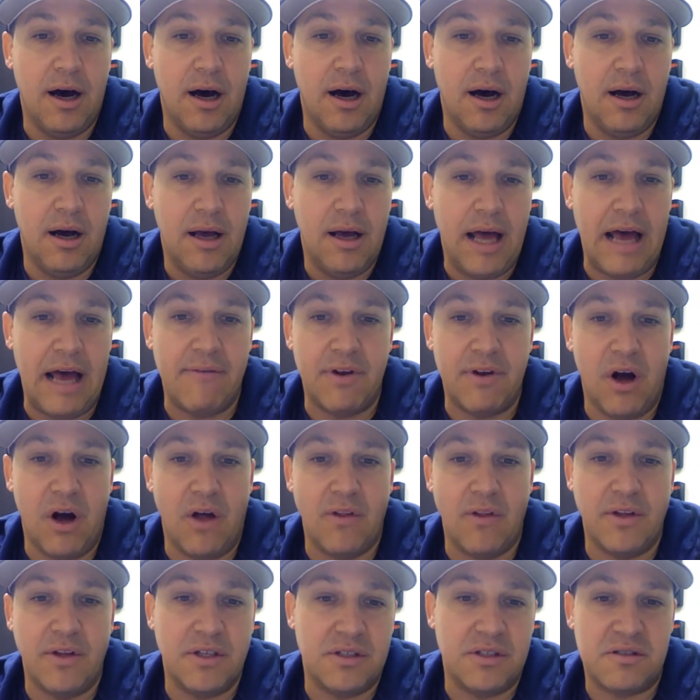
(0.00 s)
having all
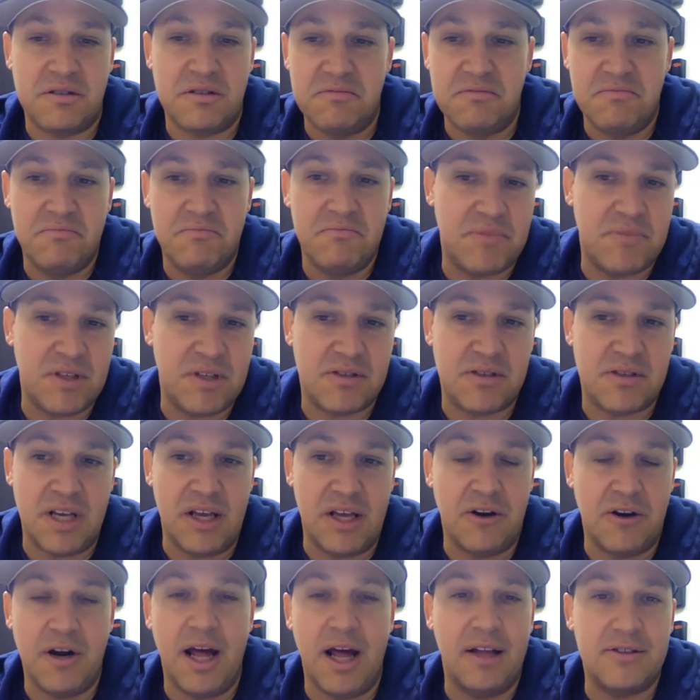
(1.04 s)
this
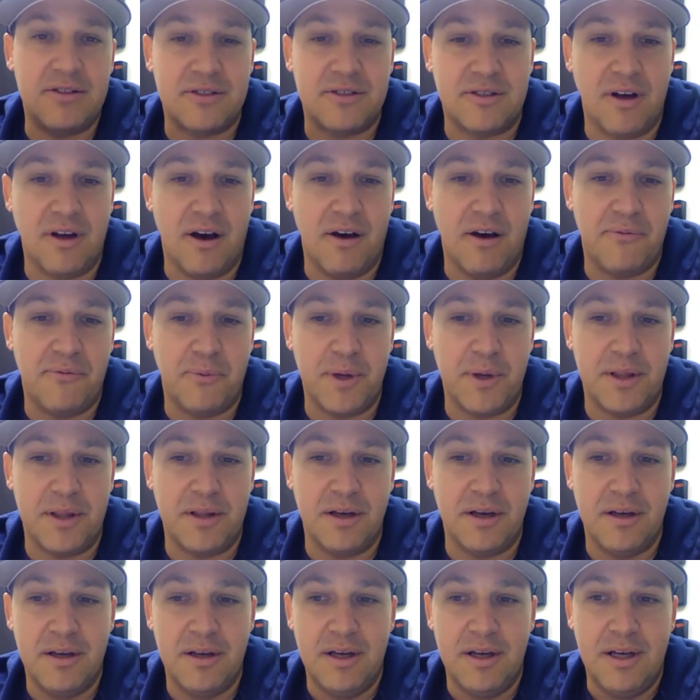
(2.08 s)
internet stuff with the
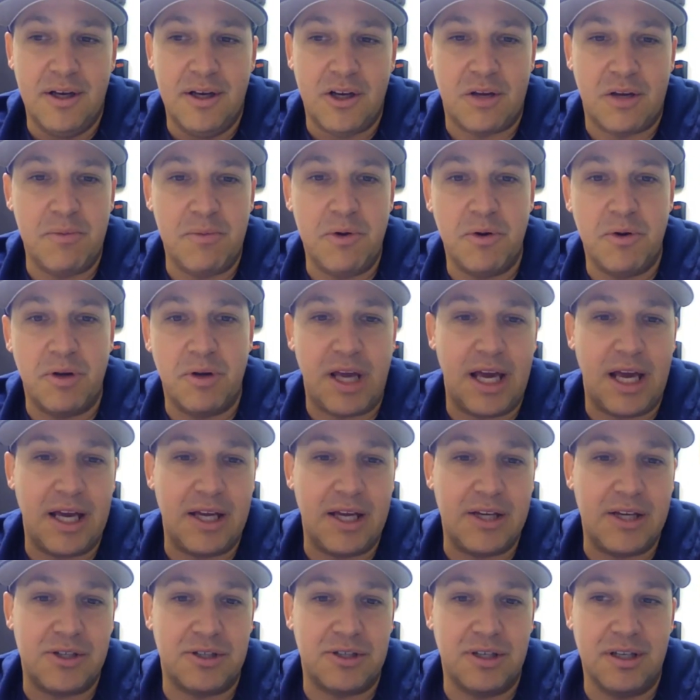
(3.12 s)

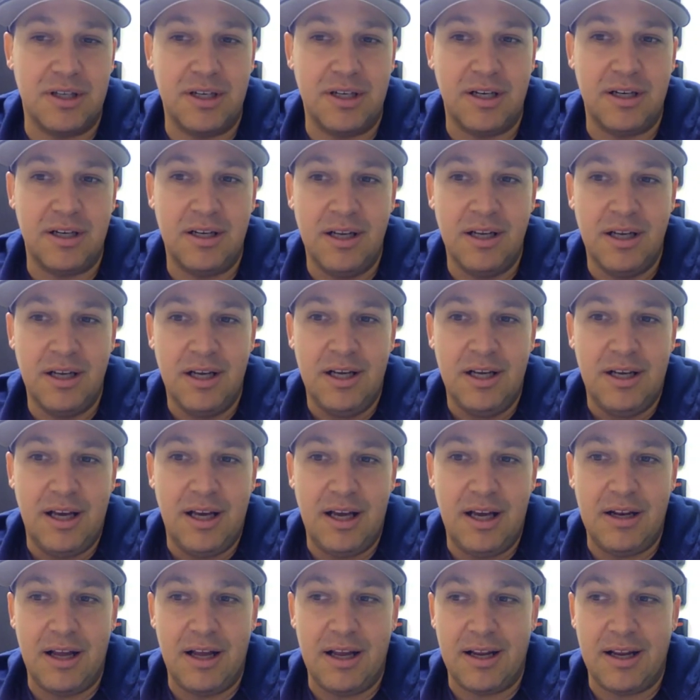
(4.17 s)
communication
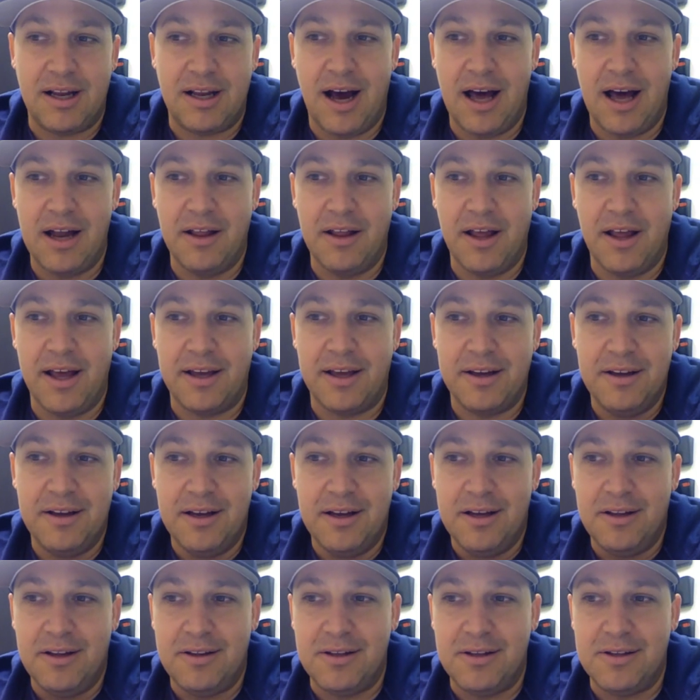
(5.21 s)
and kind of like
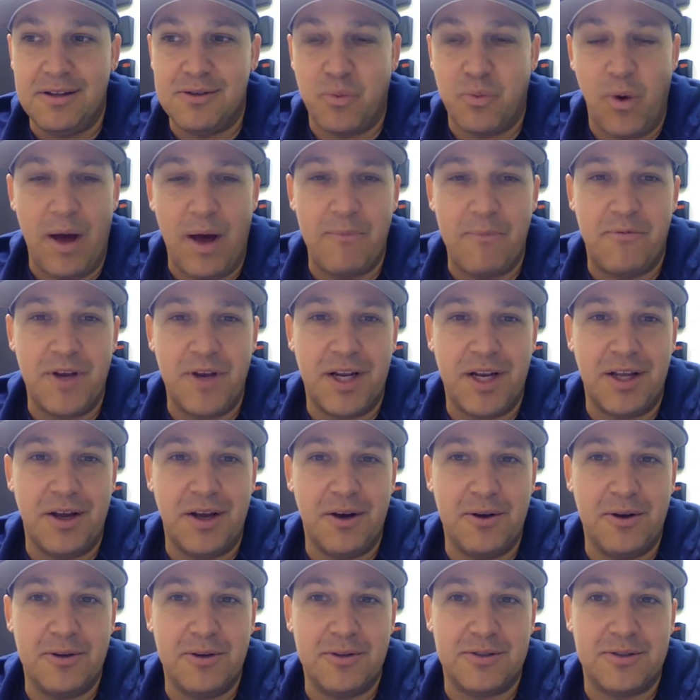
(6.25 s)
these web
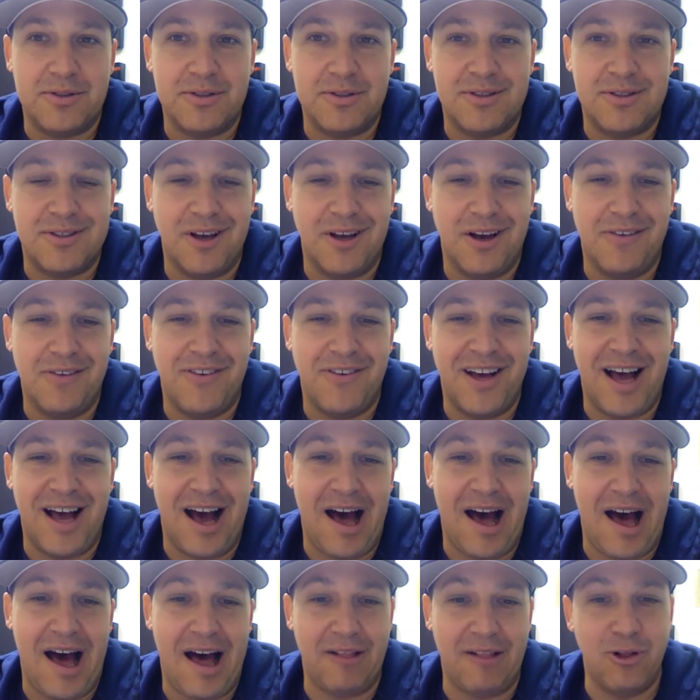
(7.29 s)
videos and stuff.
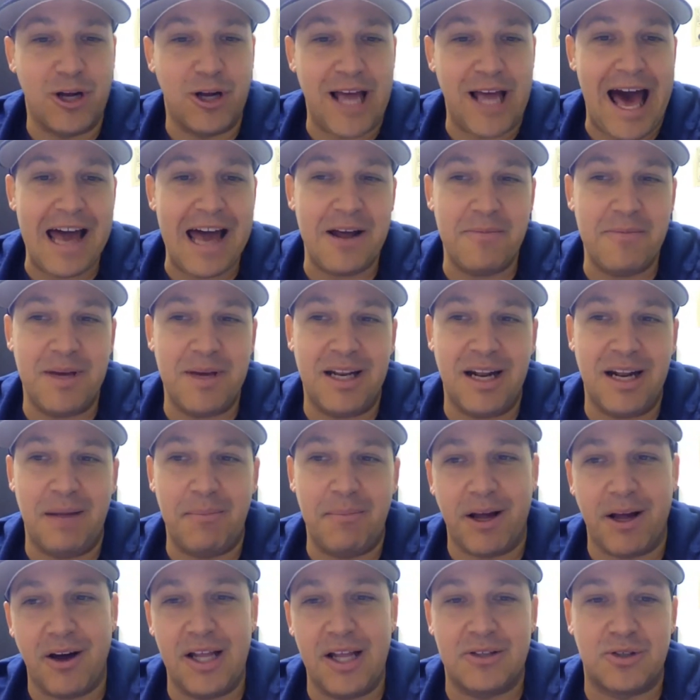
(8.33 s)
I look at them and I'm
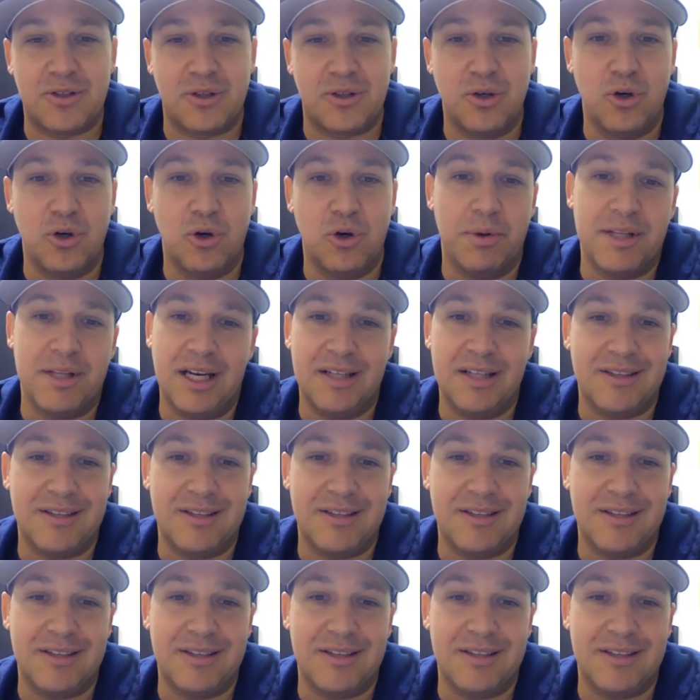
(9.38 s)
like, oh, that's cool, but then it's like